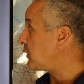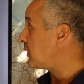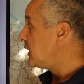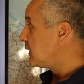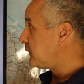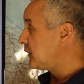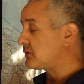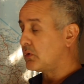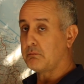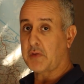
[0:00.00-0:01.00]
Well, first
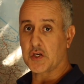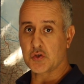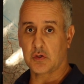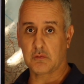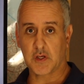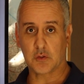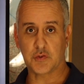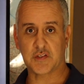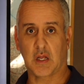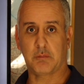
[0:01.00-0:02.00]
of all, make sure your
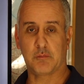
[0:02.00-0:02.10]
vehicle's set up.